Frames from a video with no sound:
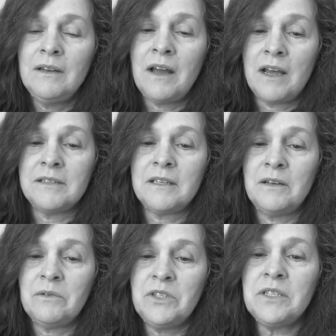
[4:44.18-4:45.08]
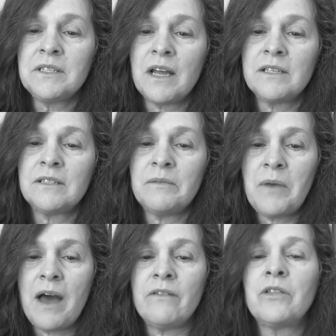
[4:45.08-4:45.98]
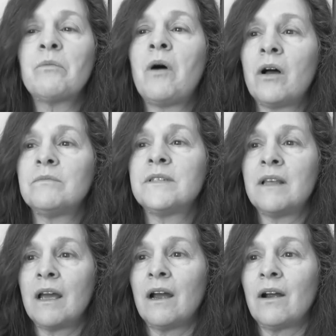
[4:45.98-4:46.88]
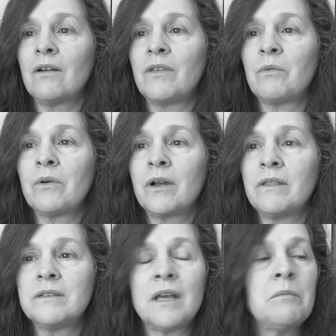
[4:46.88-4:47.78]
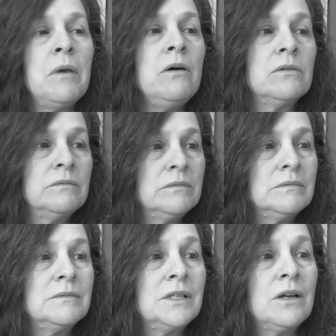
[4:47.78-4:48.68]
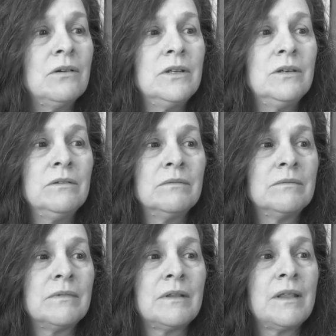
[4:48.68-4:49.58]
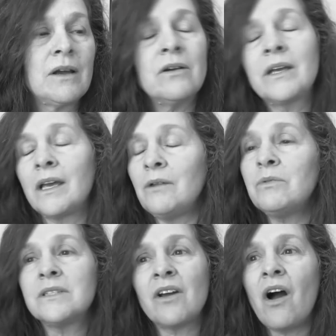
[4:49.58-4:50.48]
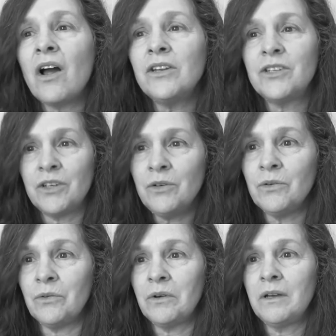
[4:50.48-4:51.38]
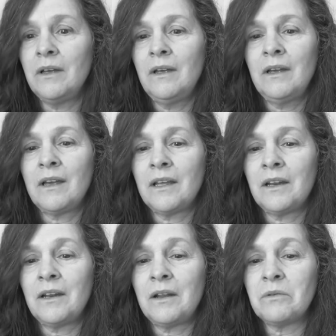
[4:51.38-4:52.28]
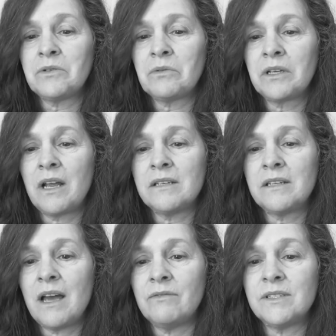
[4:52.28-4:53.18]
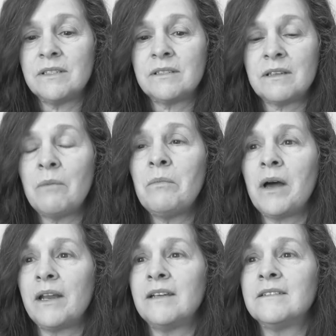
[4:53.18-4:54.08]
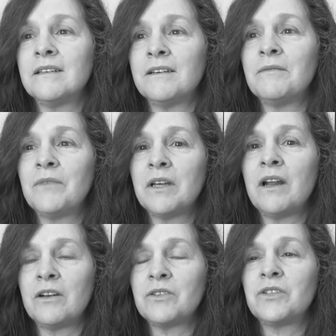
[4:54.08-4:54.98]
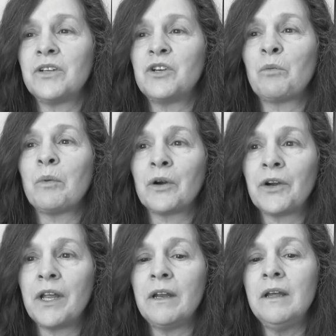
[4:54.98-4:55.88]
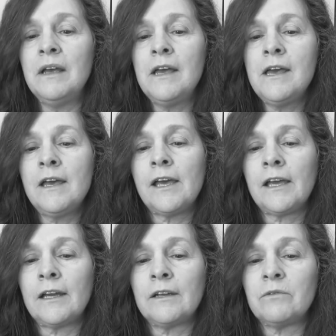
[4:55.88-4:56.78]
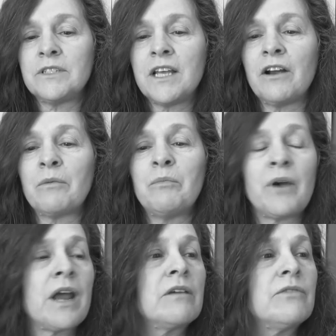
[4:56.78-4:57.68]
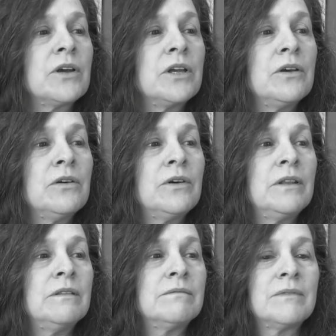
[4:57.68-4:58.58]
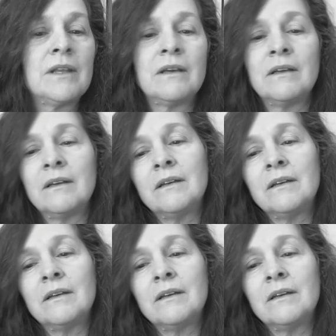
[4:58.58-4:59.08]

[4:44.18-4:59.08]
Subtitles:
nice. And it was just nice to have other moms there that were in the same boat. Mm-hmm. Their kid was gone too. And it was really nice to have somebody that understood your burden and was there praying for you, and they,